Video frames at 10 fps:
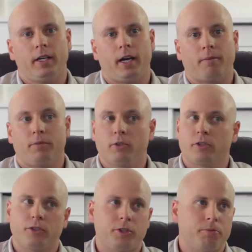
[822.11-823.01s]
um, those
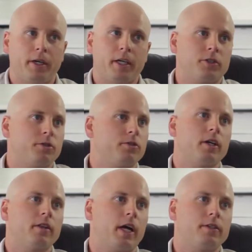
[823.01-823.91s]
are two big issues
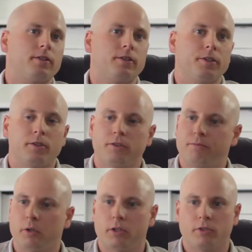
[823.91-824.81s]
there that I see too,
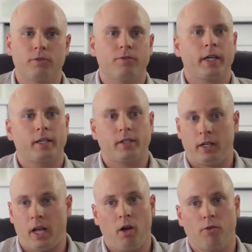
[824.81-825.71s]
just personal finance
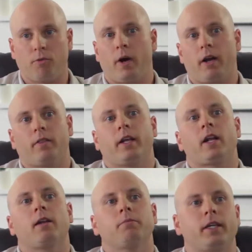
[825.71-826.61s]
and health. Why are they
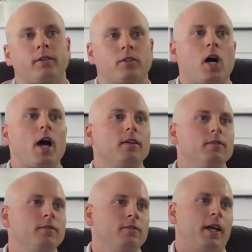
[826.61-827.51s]
not being
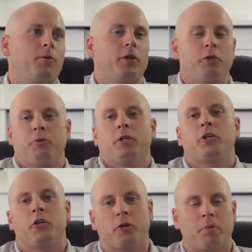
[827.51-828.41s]
taught that what you put
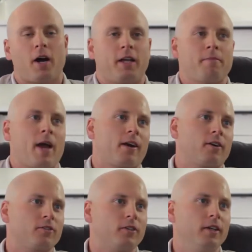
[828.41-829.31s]
into your body
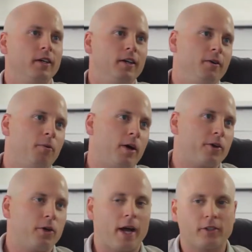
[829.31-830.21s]
matters? Whether
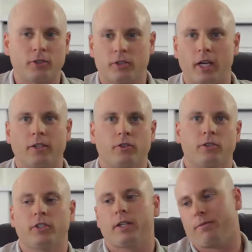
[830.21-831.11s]
you exercise or
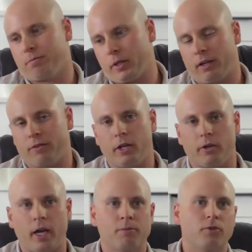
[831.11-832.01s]
sit playing
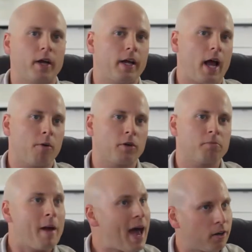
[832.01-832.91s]
video games for eight
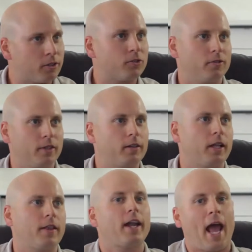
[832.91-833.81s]
hours matters. That,
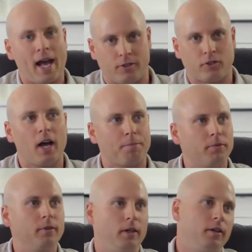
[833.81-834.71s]
that, that adds
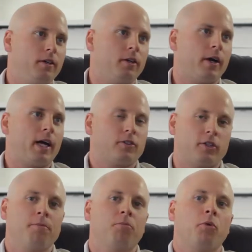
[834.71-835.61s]
up. You know, at
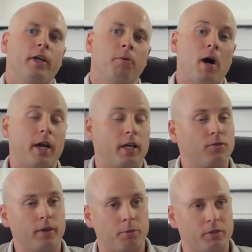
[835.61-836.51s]
some point, your body is
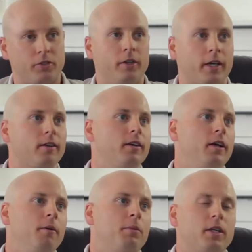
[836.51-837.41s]
very resilient,
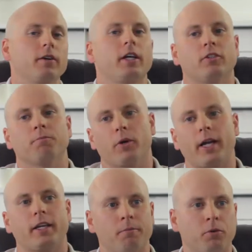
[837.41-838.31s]
but there is a
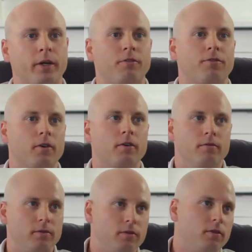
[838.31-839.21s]
breaking point for
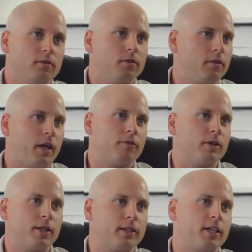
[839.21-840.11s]

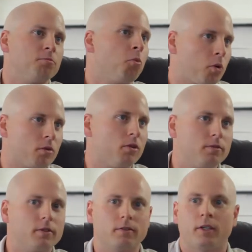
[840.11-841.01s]
everything that's mortal.
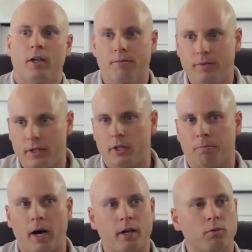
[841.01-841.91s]
You know, your
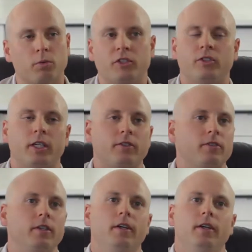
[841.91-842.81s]
body will resist